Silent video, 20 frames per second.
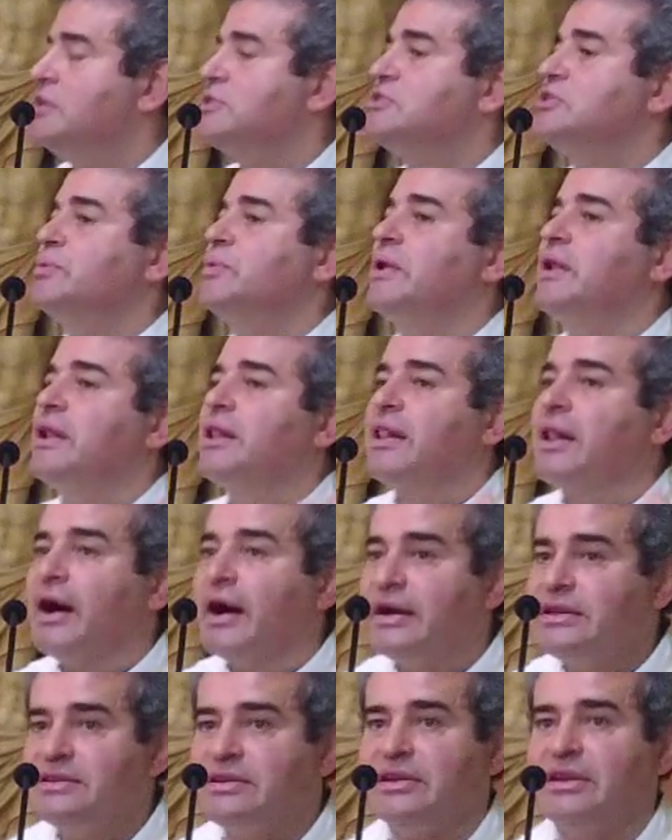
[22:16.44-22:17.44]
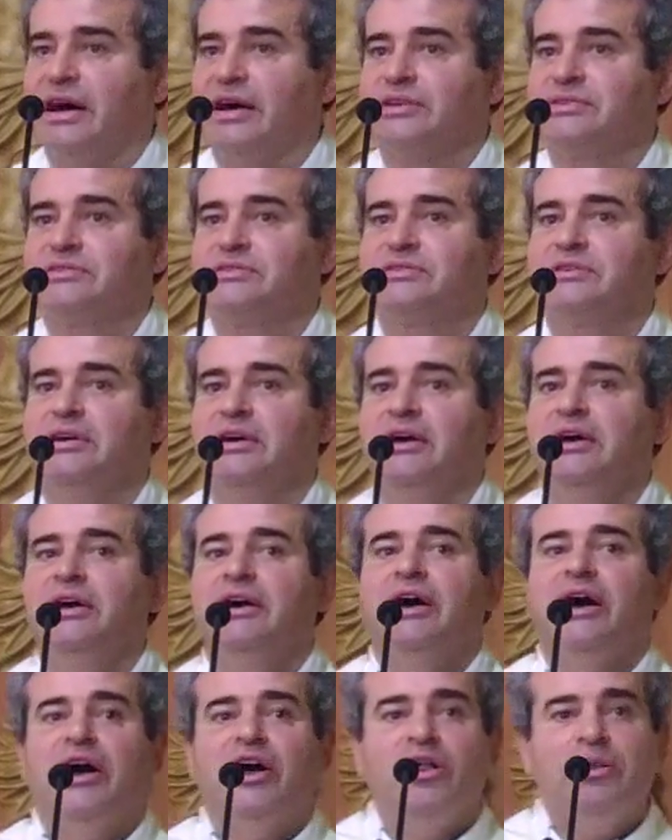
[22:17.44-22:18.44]
to enlighten us,
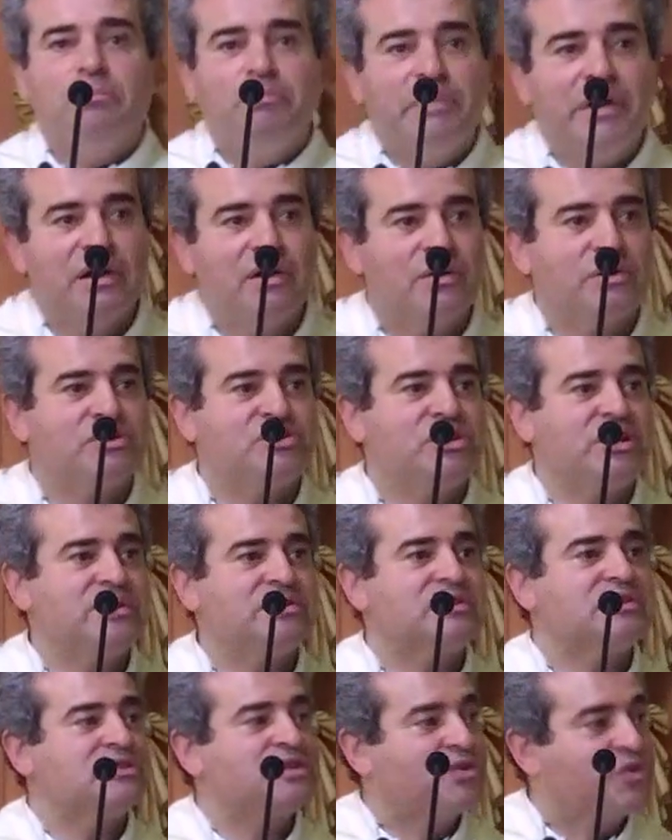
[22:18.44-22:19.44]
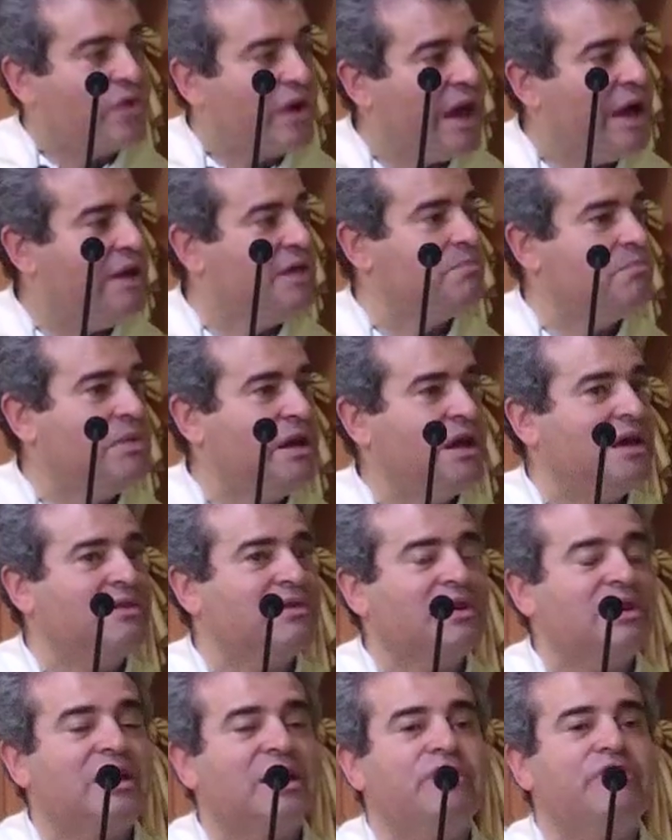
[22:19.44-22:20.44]
help me, Lord Jesus, grant me
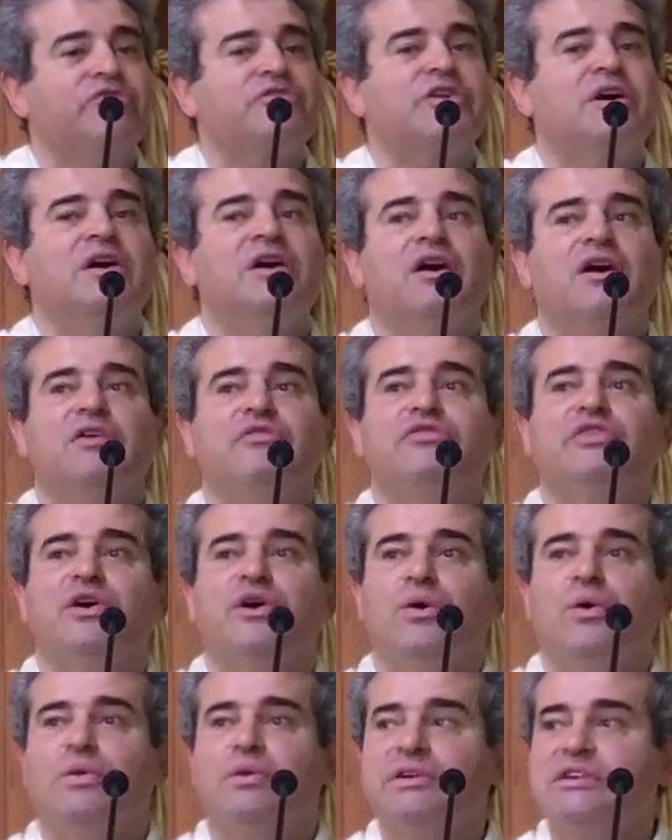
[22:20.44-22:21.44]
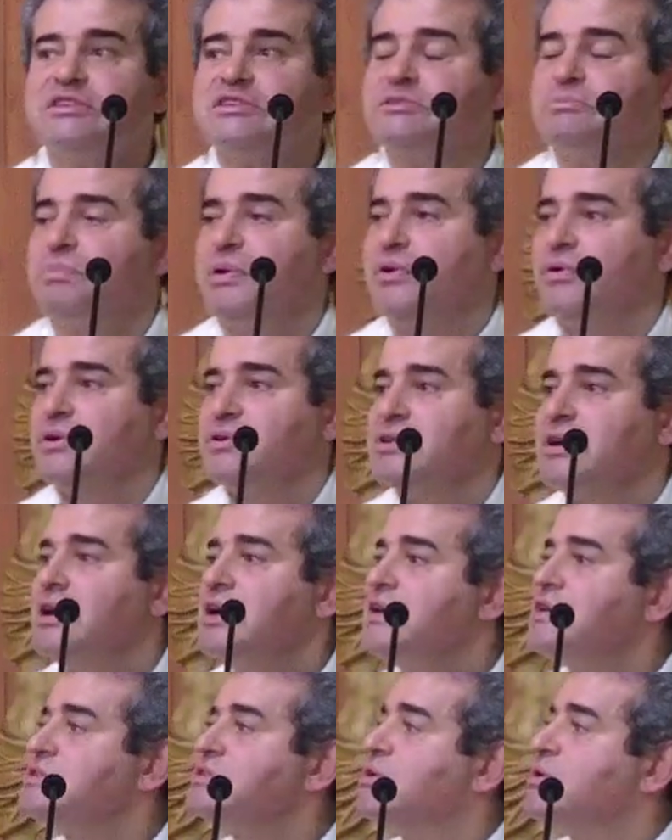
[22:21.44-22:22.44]
the gift of the Holy Spirit
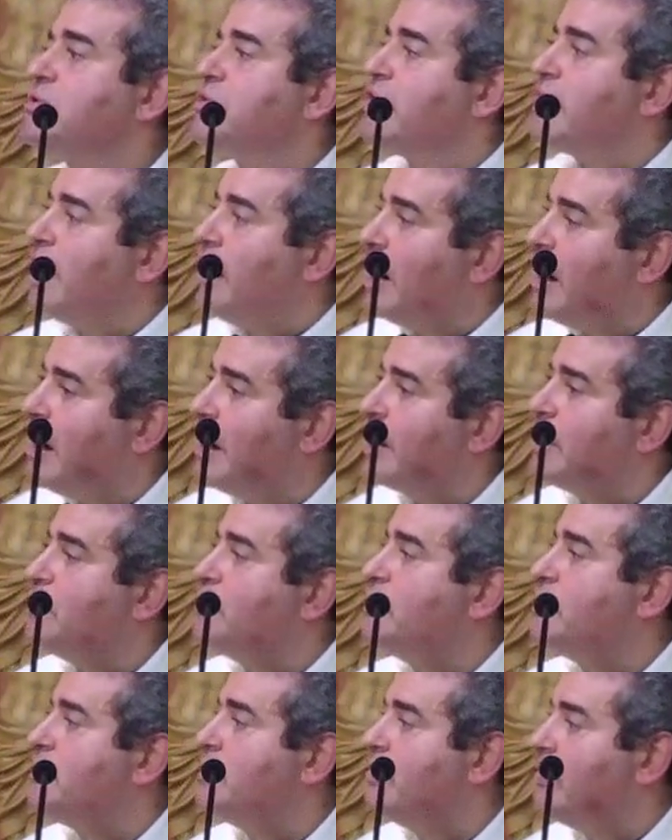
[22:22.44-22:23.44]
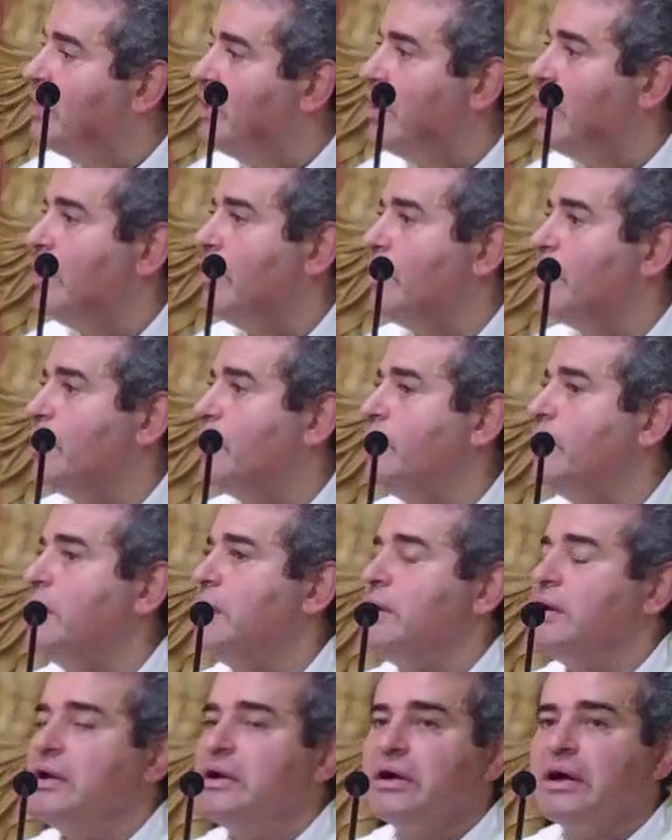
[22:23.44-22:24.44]
so that I will know
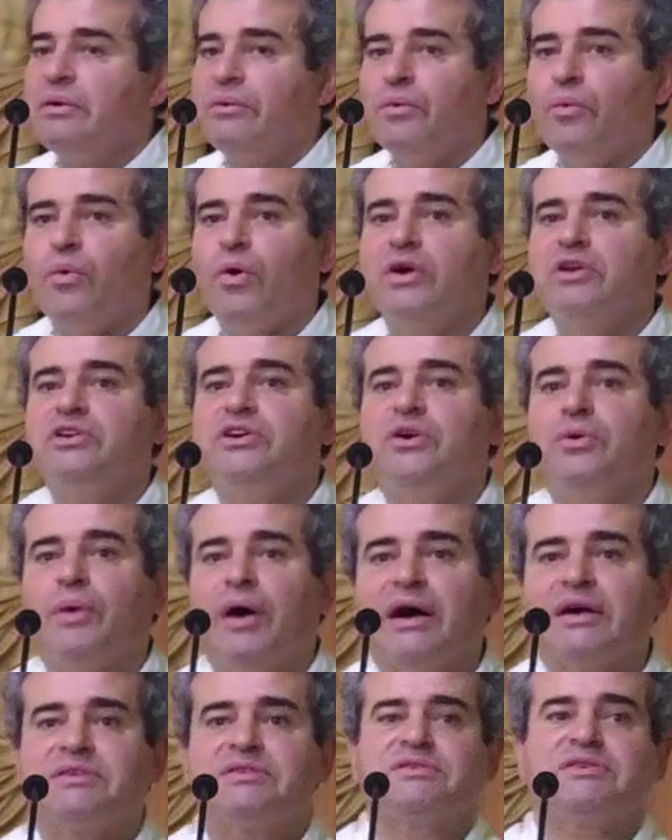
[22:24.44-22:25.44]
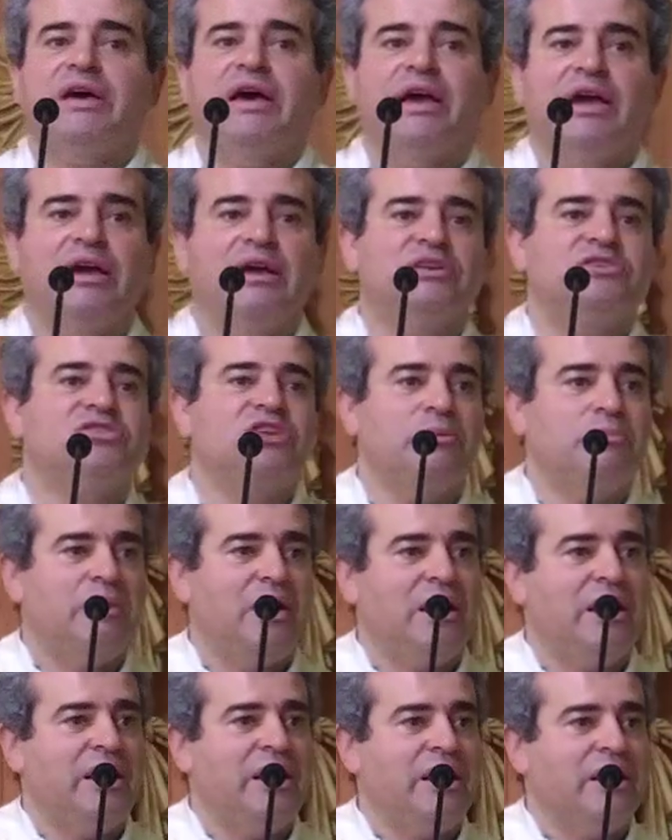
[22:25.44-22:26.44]
what you are saying to
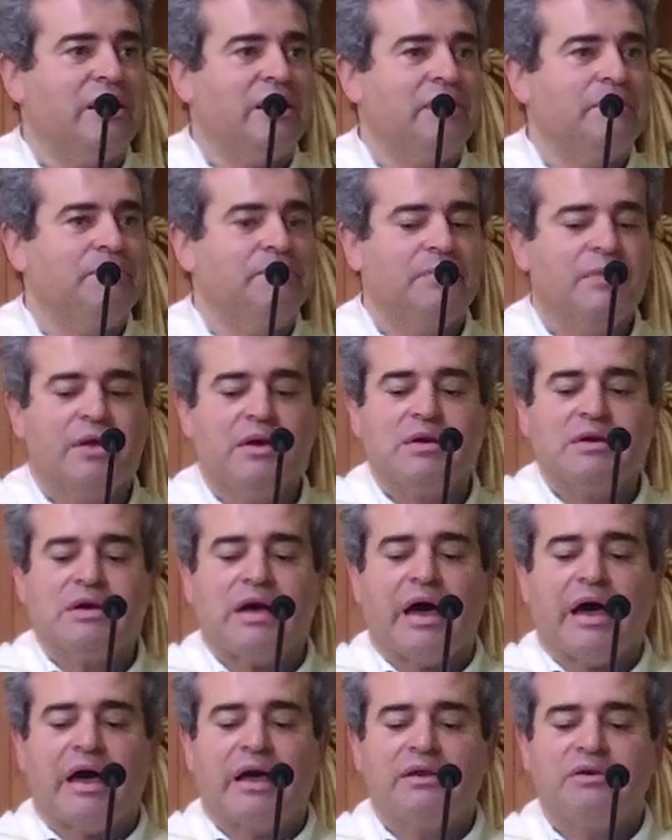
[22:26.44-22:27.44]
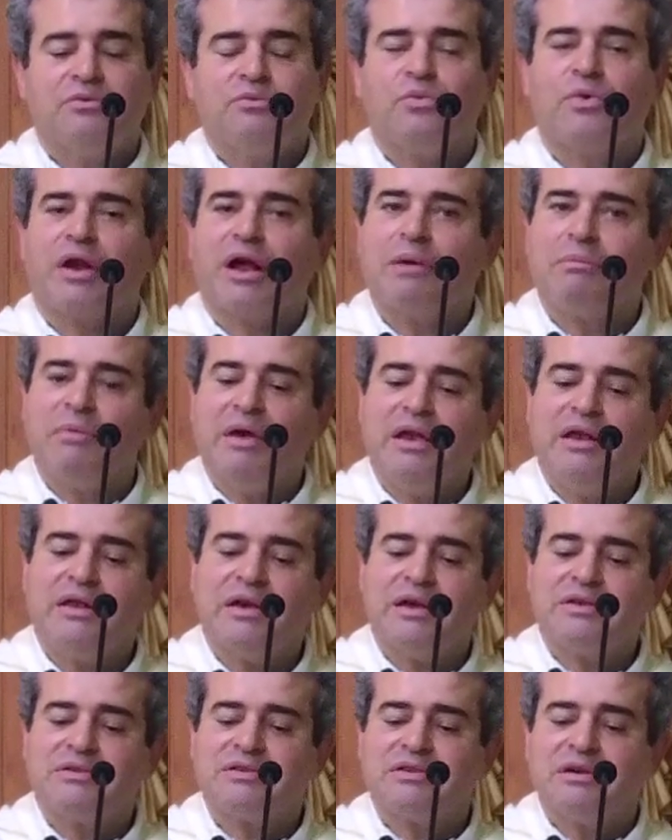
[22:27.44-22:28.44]
me here. And what I mean
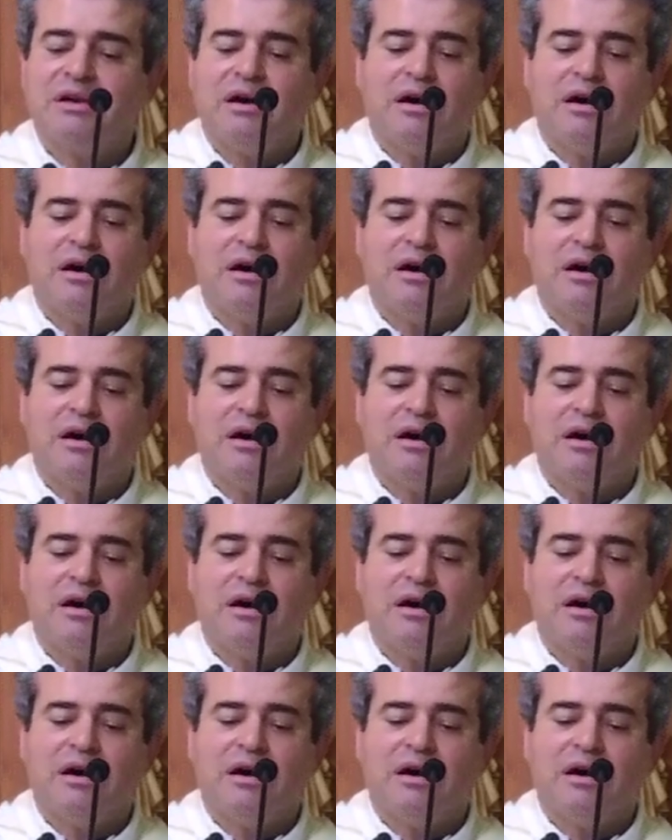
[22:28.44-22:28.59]
is,